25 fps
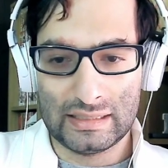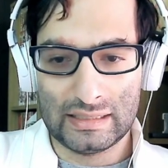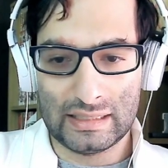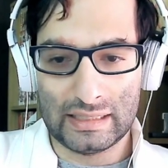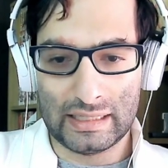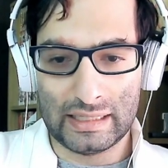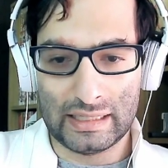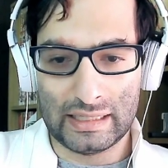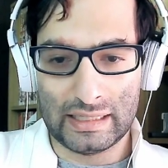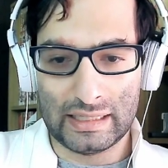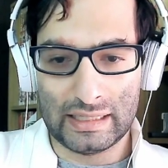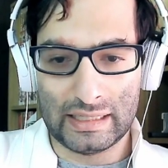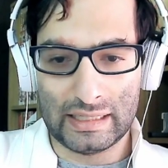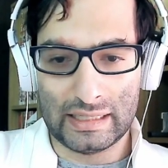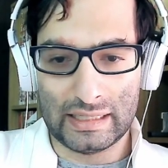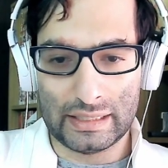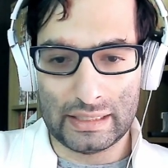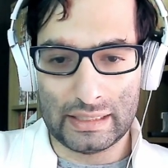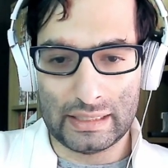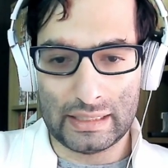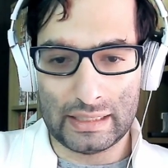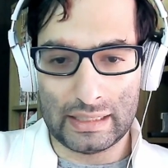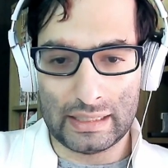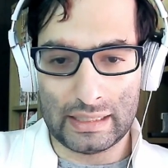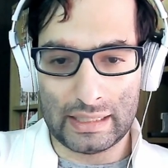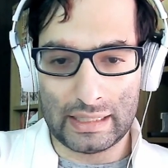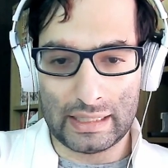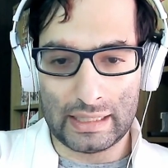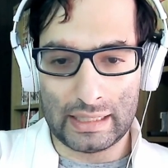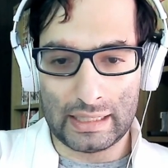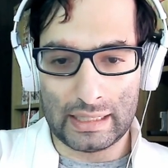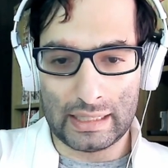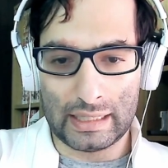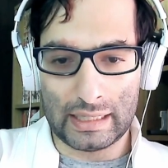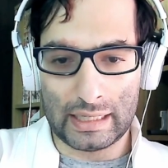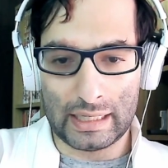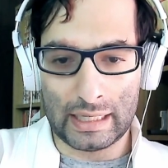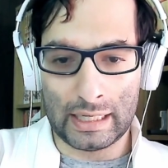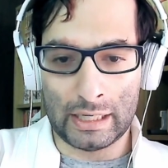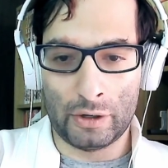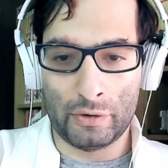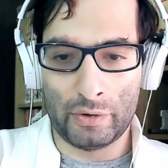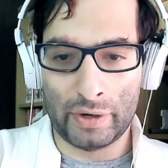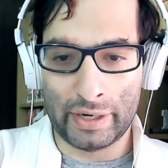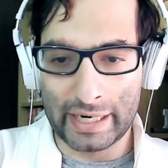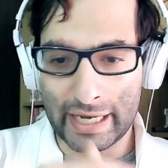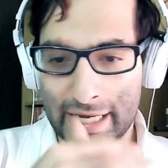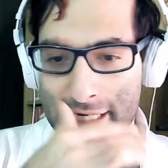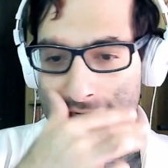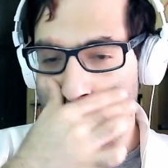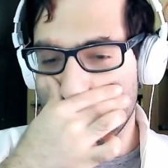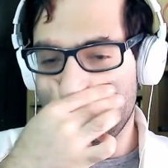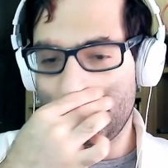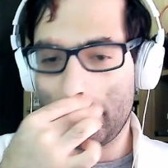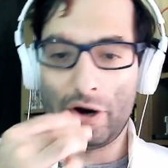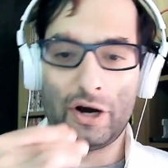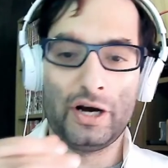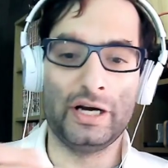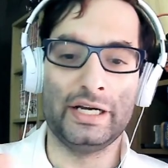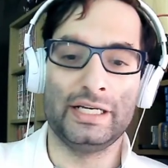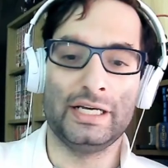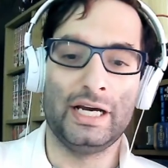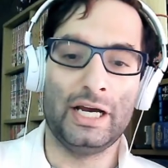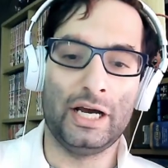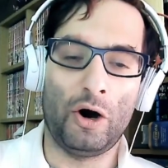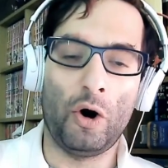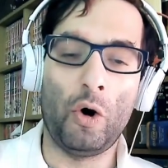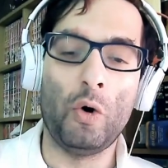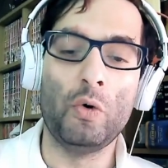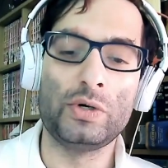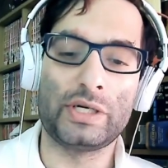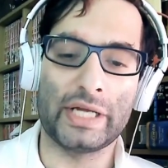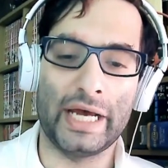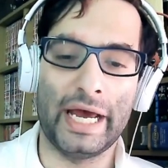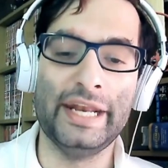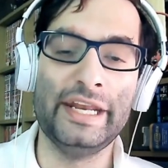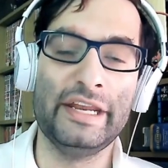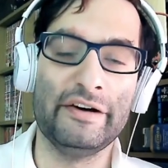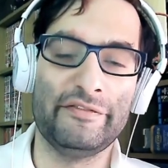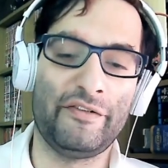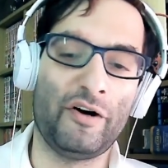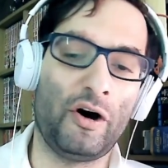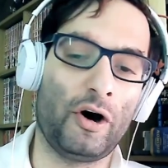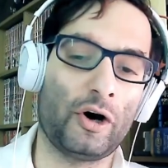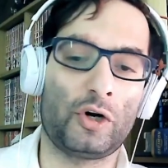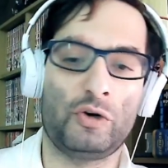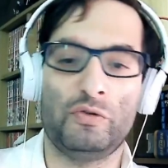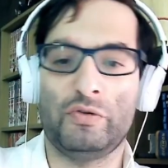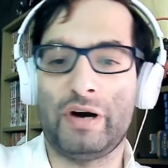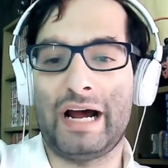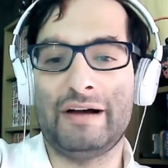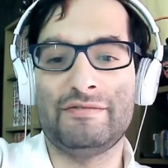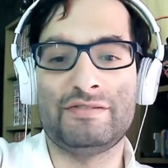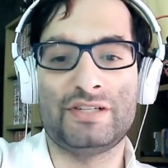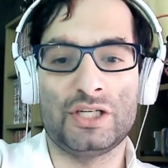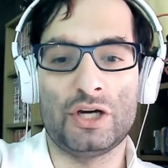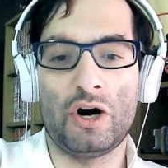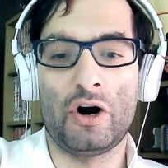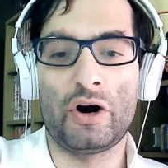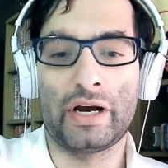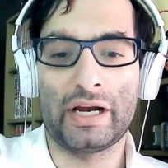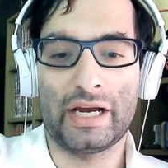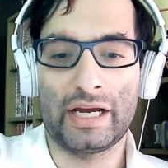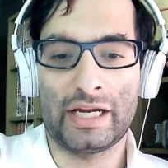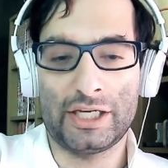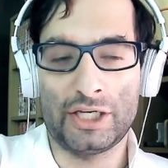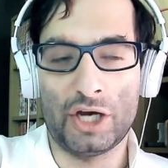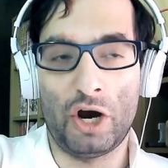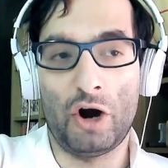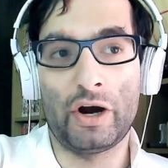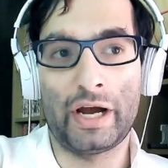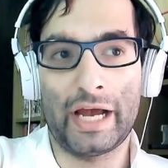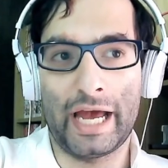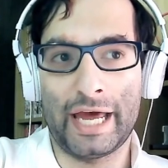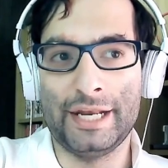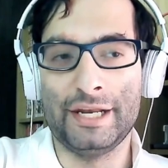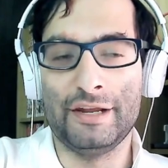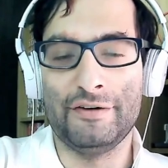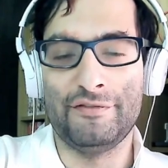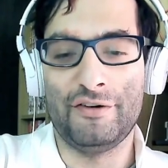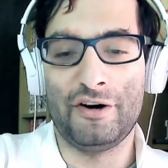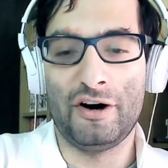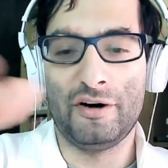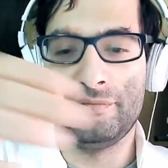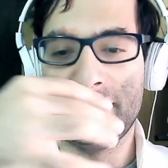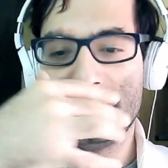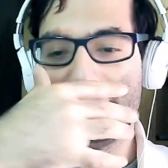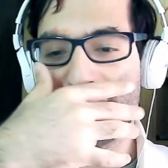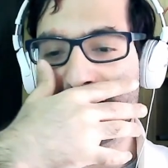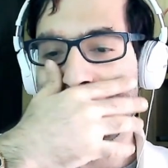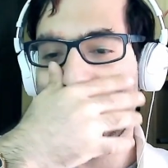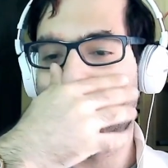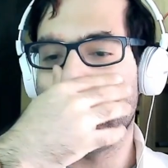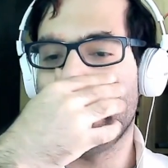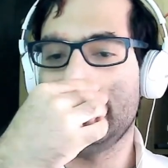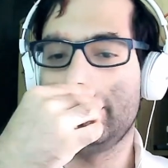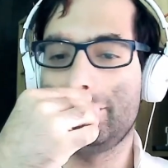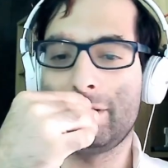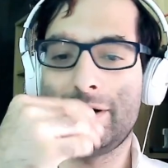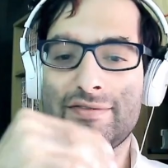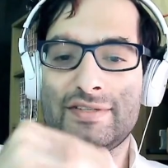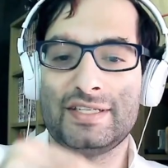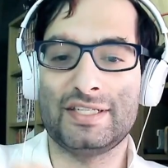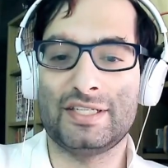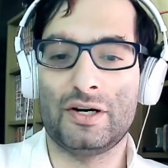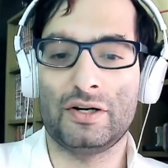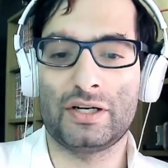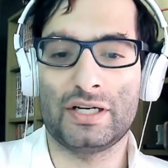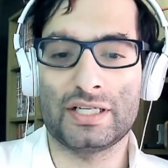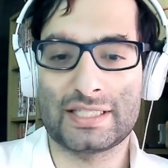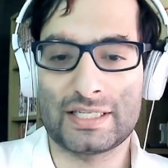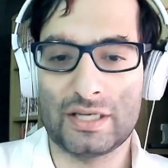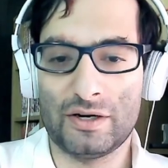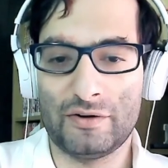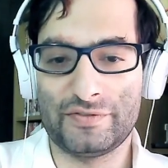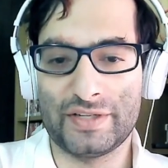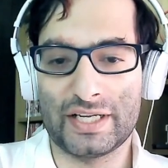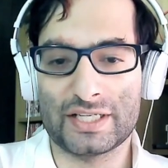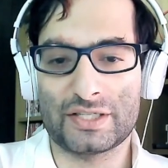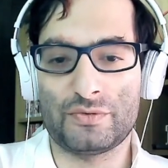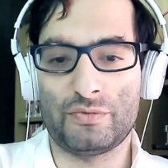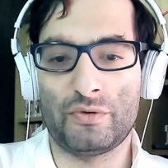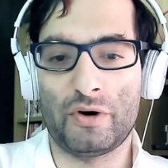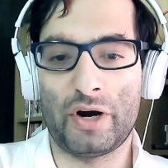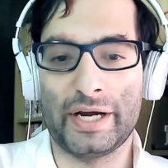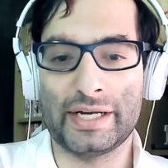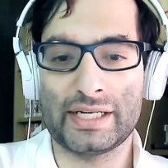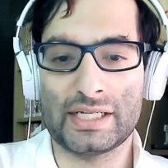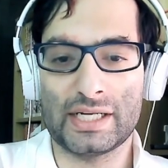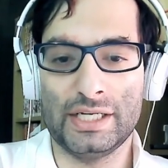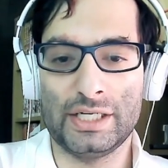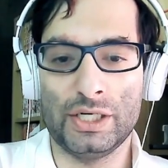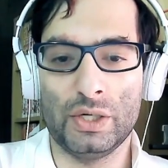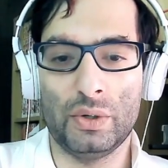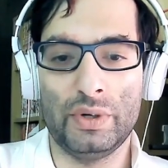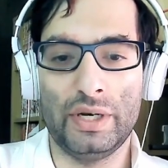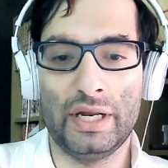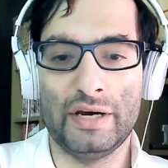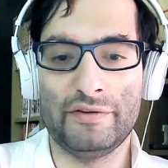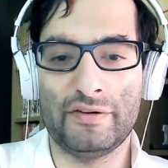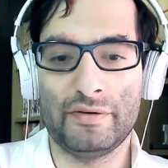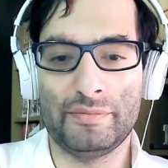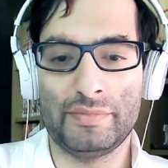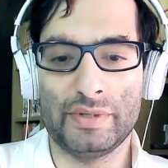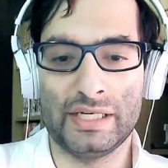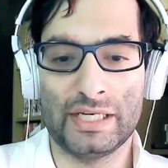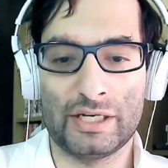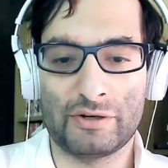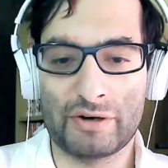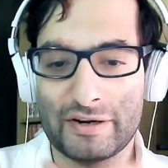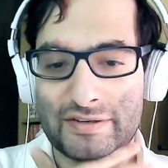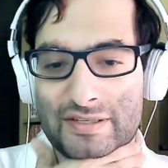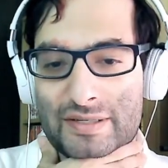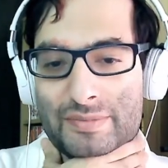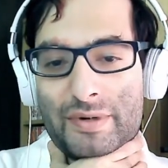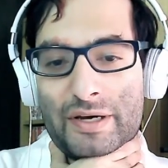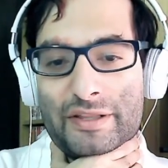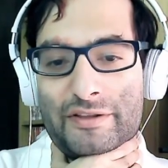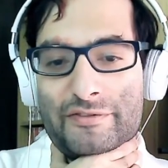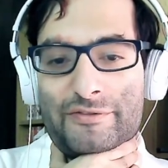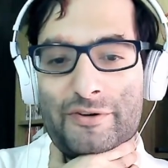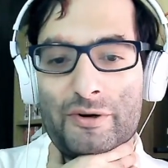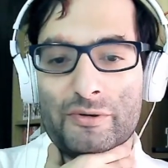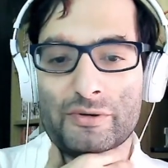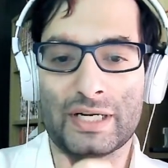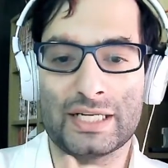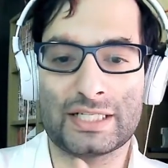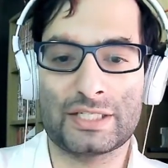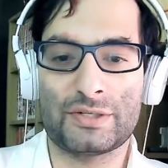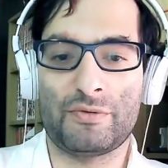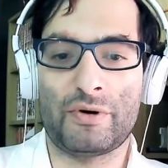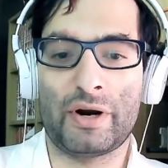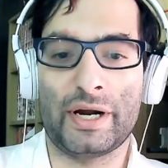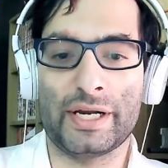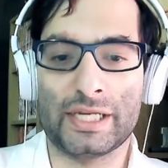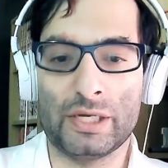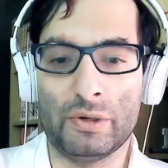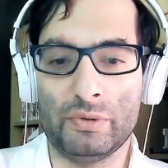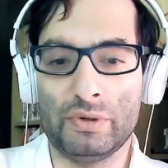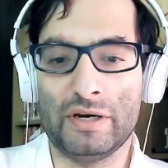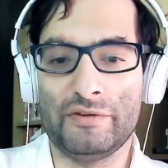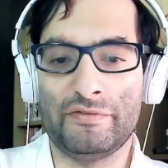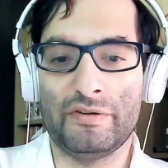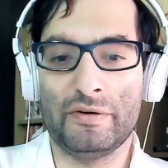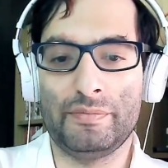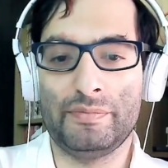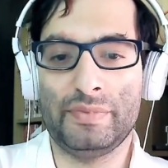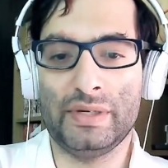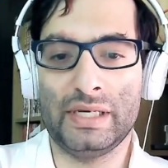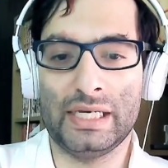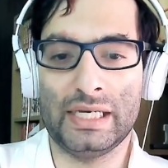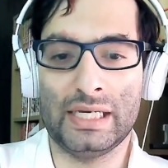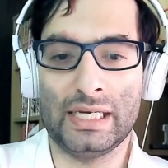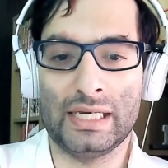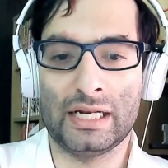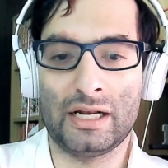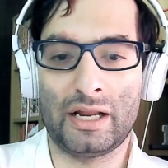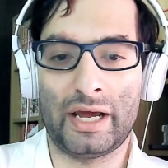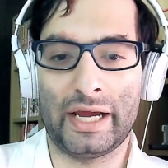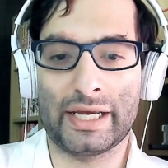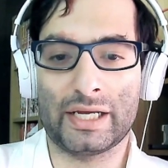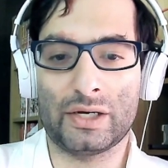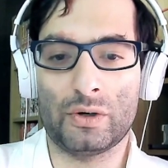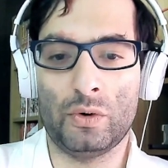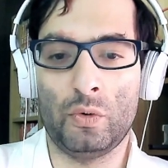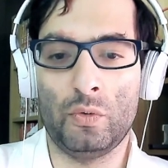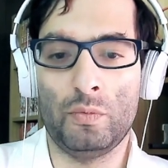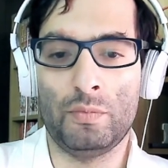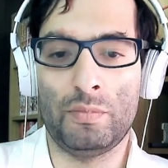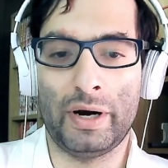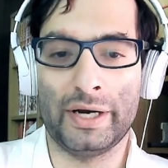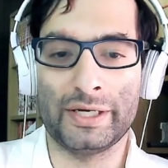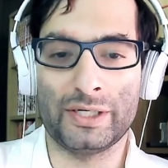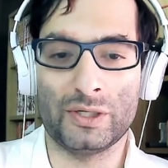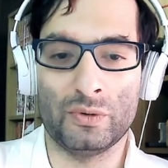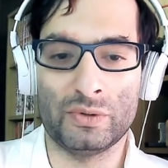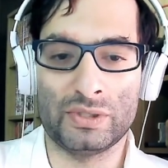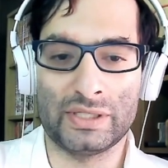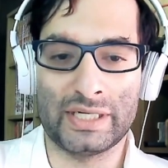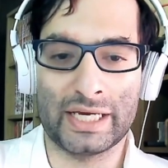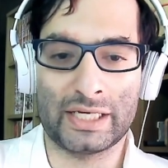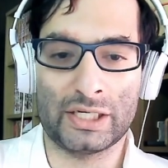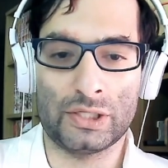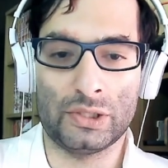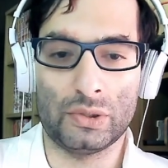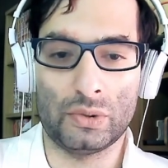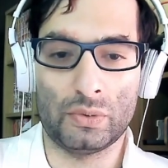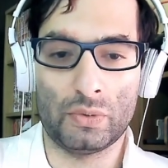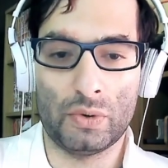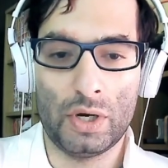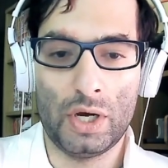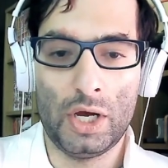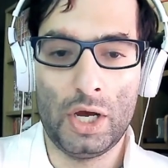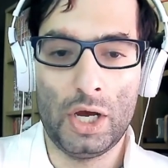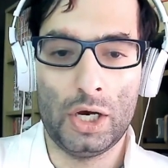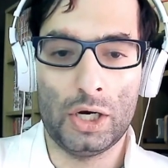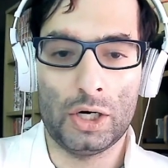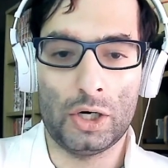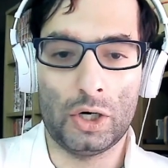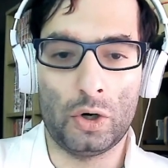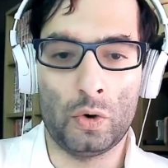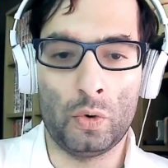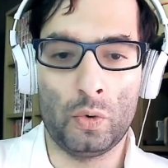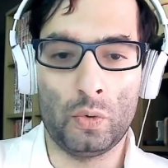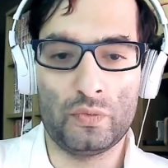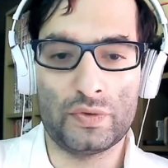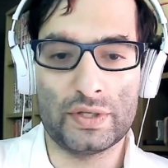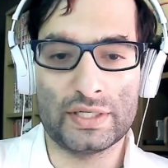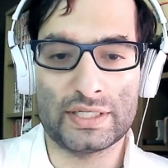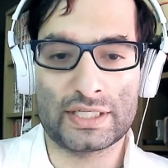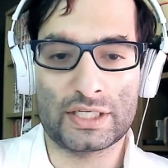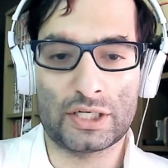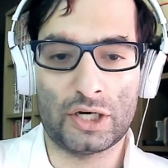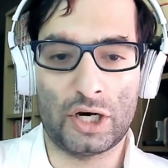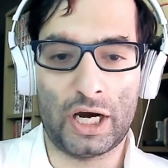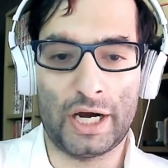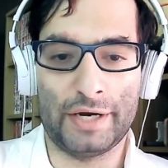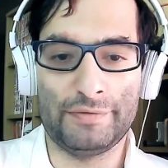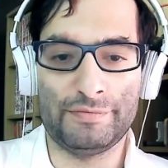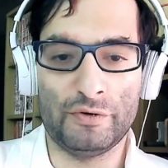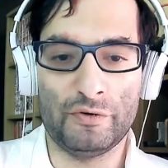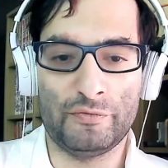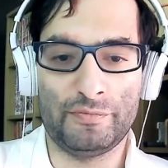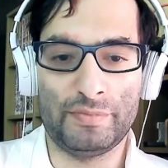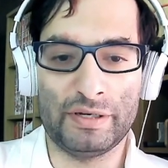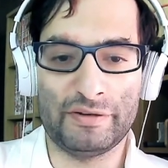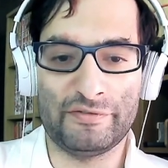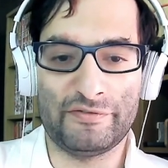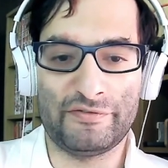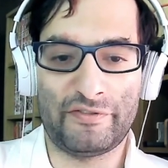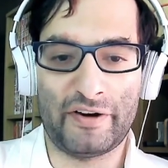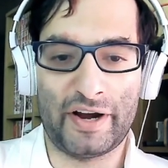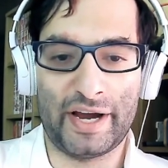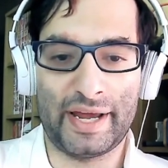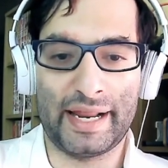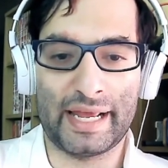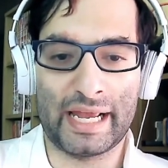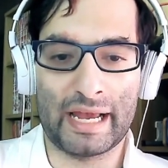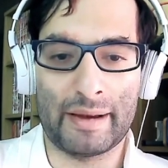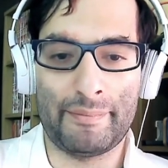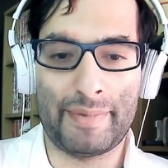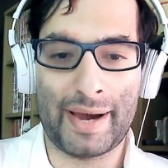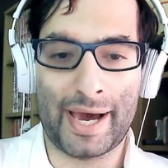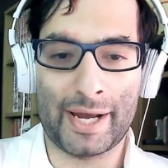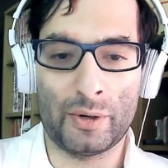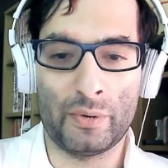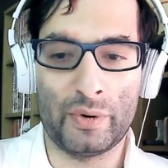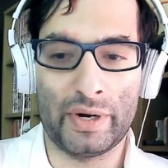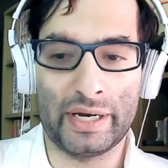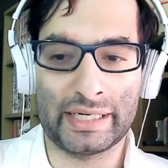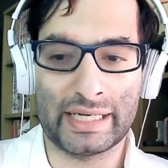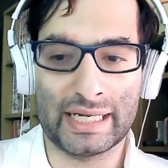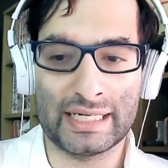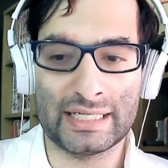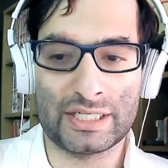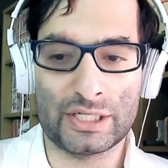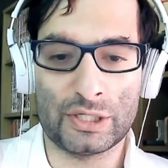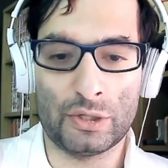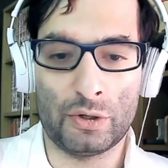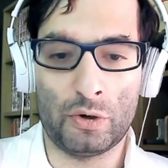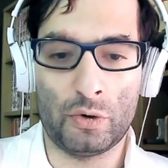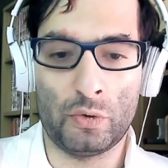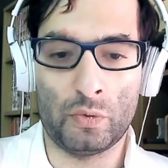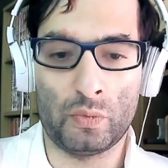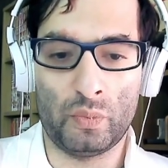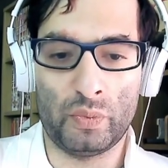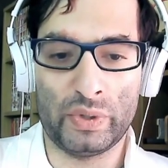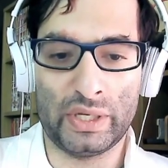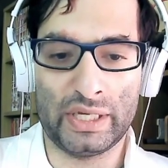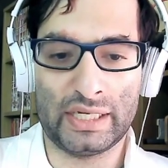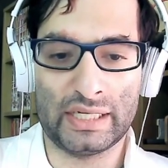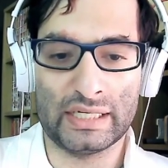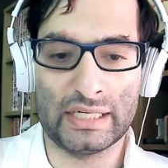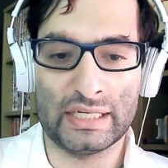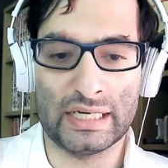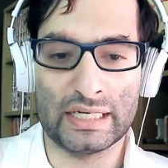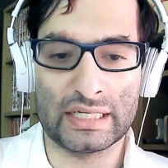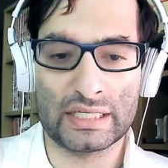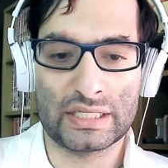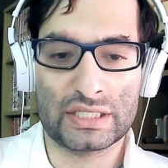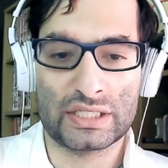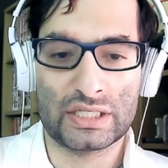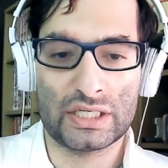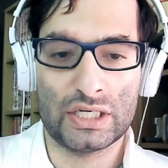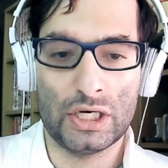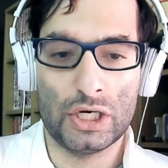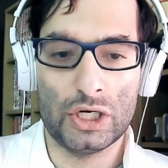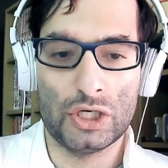And then, oh, an Endeavor, old Endeavor grabs young, young Endeavor, basically. He grabs his younger self, that's right, you'll never be, he grabs him by the throat, that's right, you'll never be like All Might or Deku. All this time, you've been fighting a battle against your own weakness.